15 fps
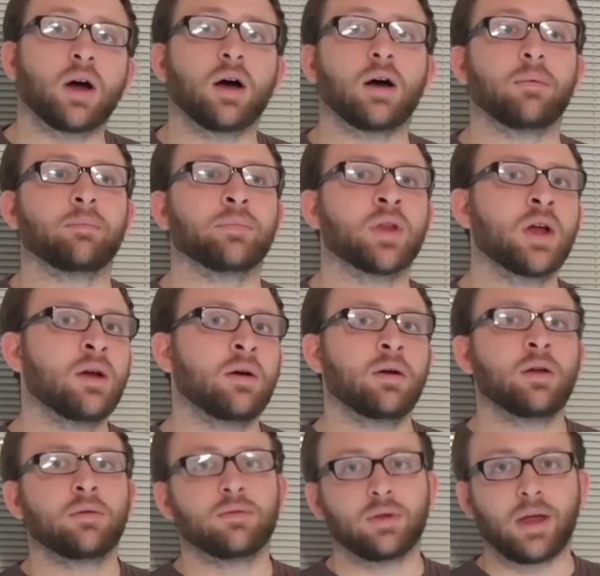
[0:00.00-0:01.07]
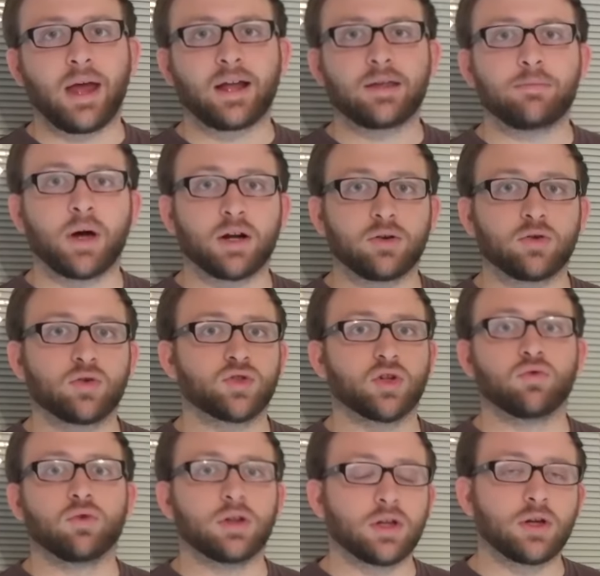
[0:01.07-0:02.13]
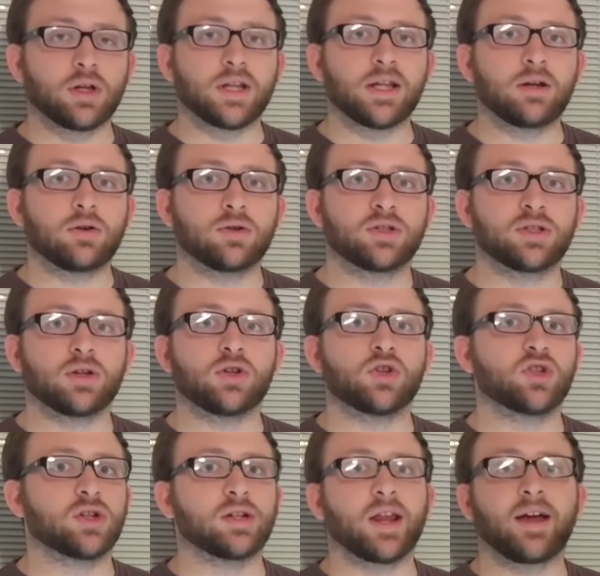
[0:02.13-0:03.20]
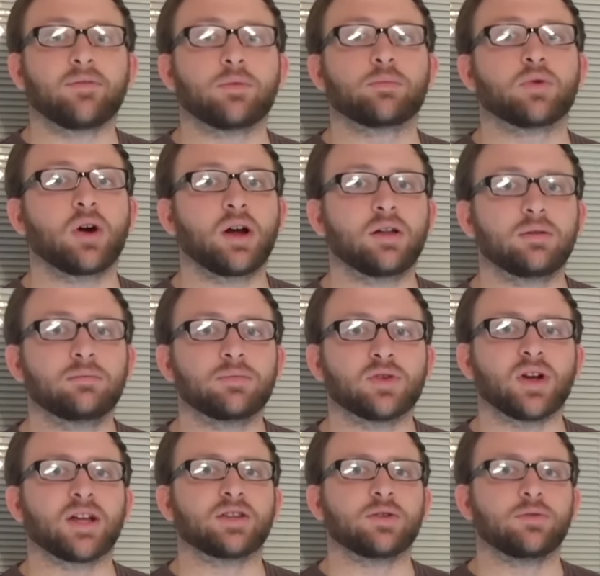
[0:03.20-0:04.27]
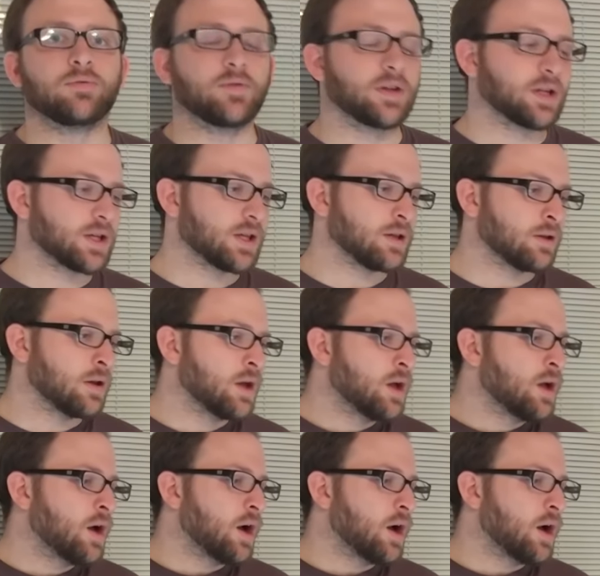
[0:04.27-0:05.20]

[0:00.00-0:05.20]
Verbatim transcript: Ackie monitors are really good eaters, so you shouldn't have a problem. They're not too finicky.